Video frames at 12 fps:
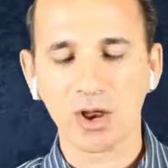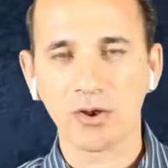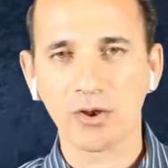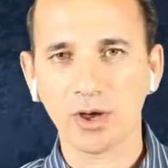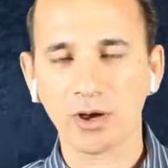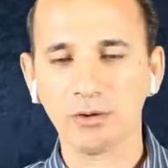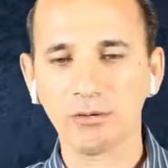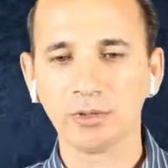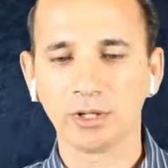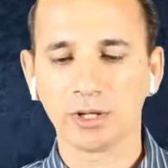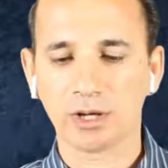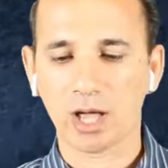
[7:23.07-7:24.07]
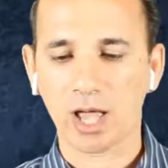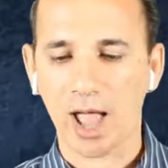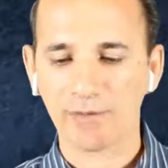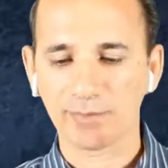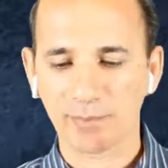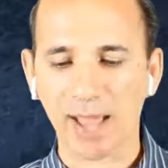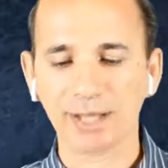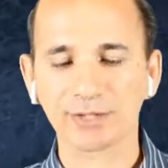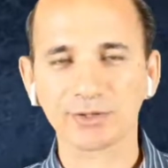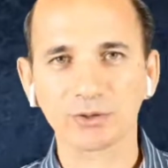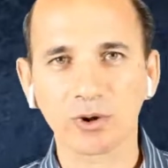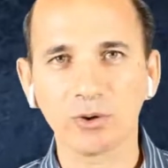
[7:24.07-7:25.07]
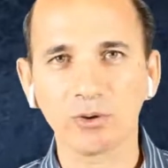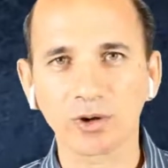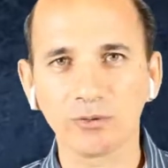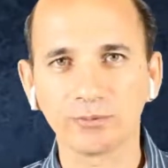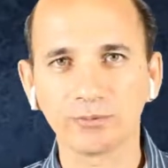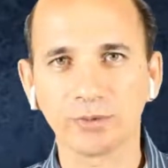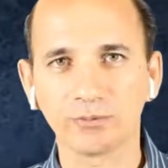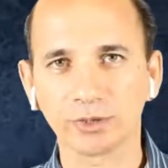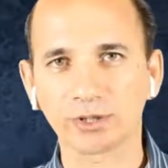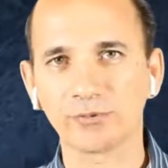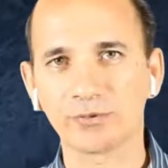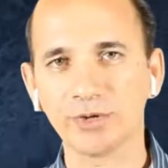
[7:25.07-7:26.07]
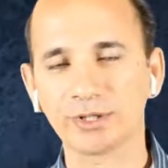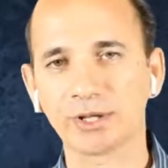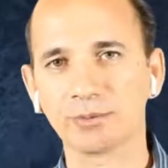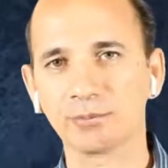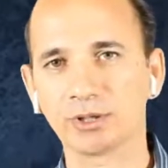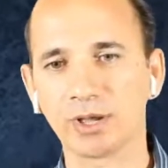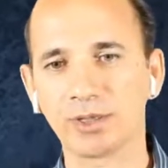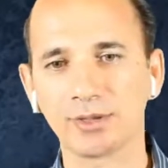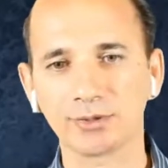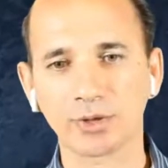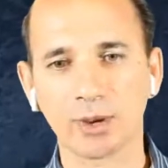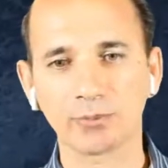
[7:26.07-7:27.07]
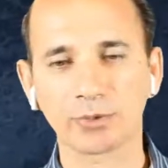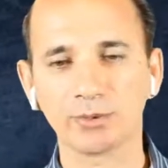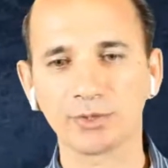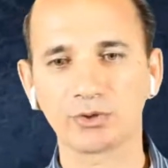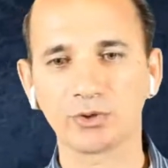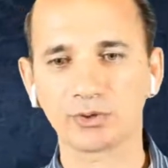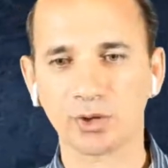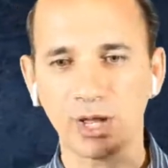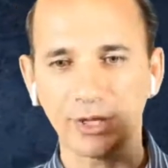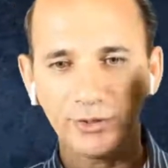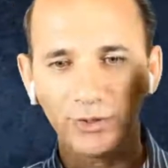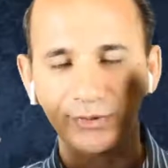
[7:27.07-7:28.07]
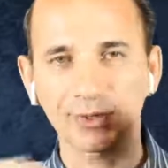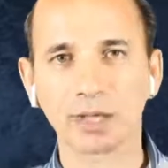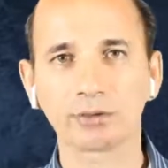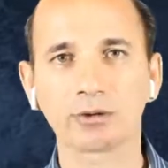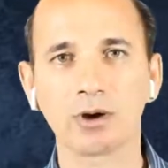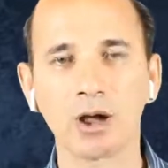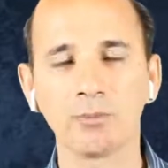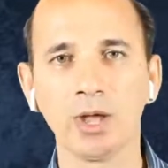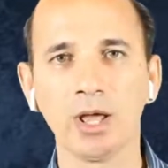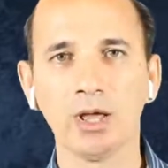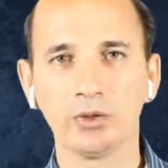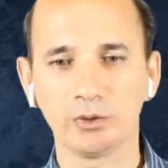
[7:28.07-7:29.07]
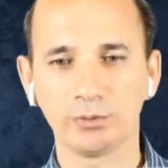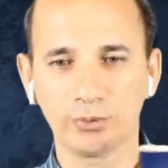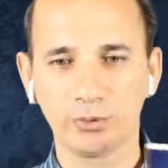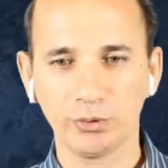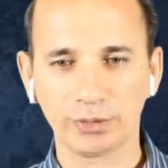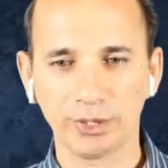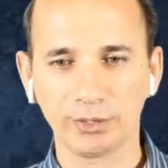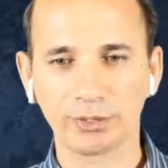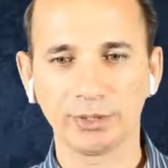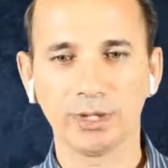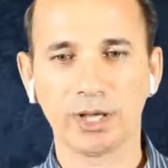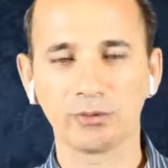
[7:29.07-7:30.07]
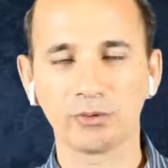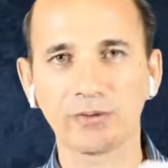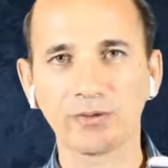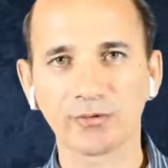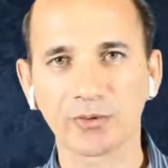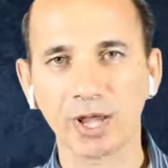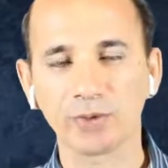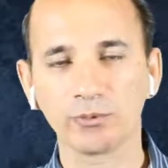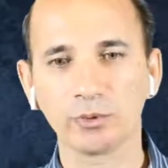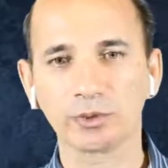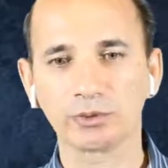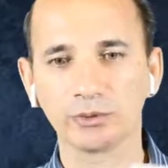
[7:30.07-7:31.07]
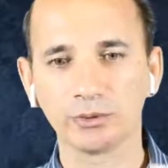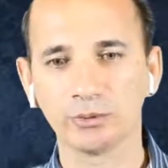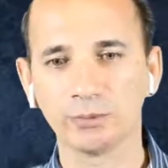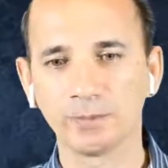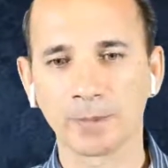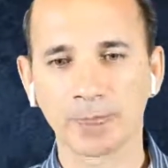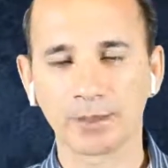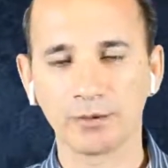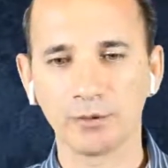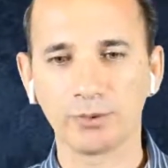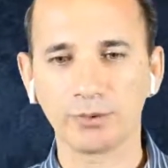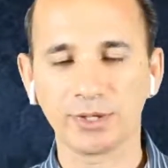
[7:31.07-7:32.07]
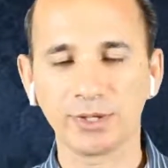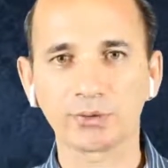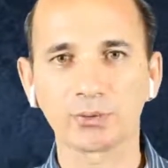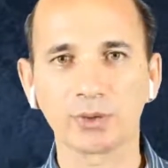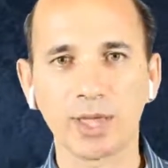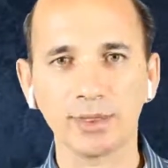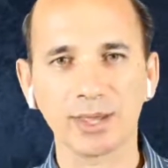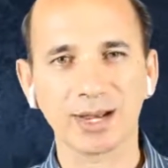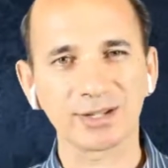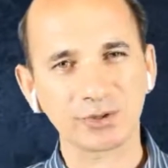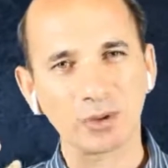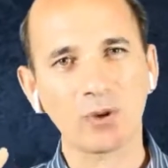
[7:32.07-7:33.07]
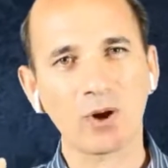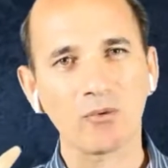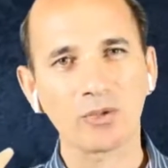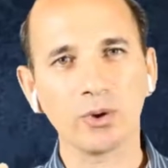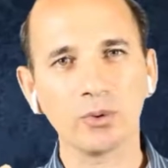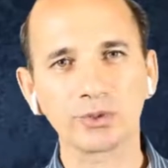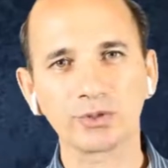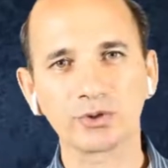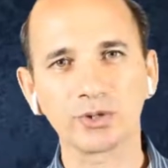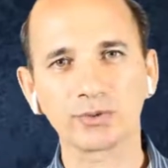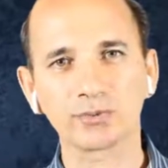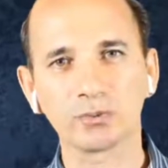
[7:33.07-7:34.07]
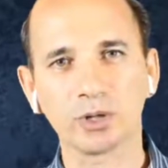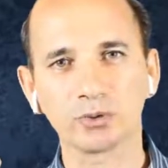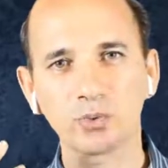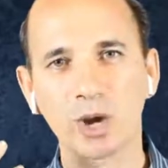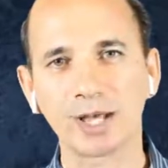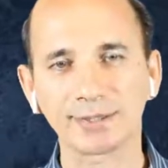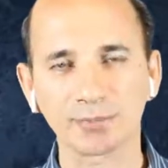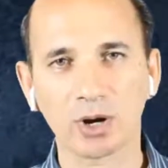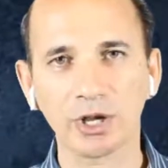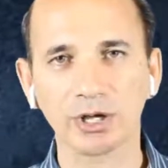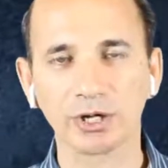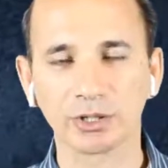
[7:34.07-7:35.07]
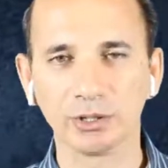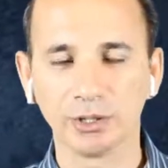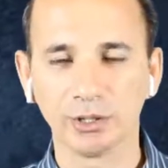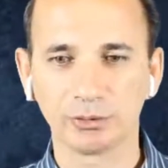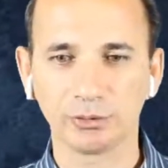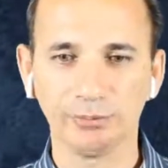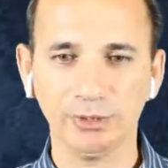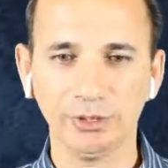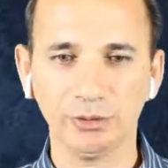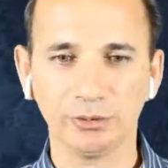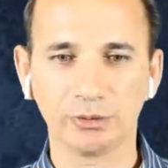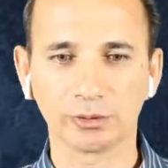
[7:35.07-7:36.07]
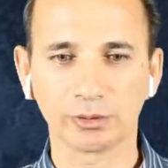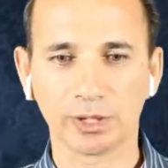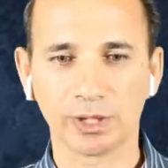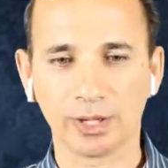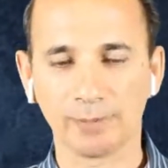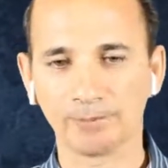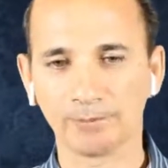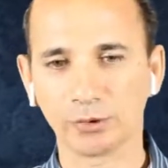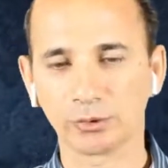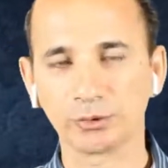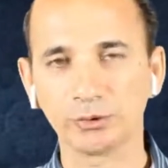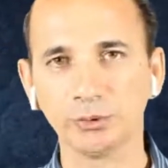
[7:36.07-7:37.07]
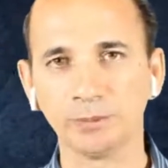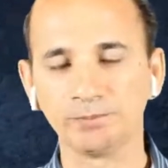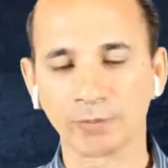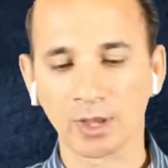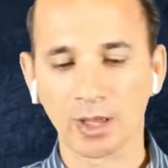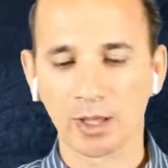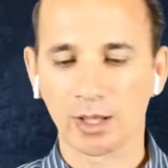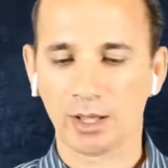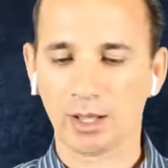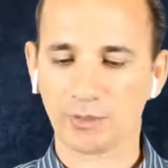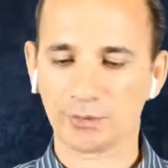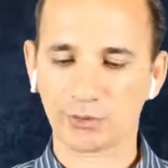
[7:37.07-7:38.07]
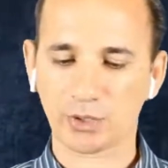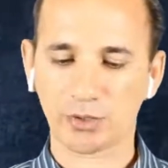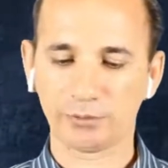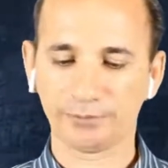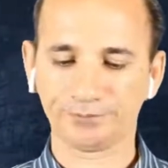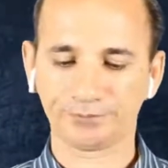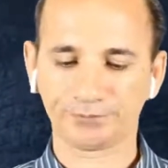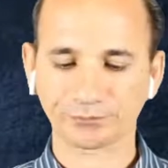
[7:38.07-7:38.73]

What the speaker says: No, I haven't mastered all of what I've written, but I think sometimes it's just ideas that come, you put it, and you have a framework, you put things together, and some of those is just what you aspire to be or do. So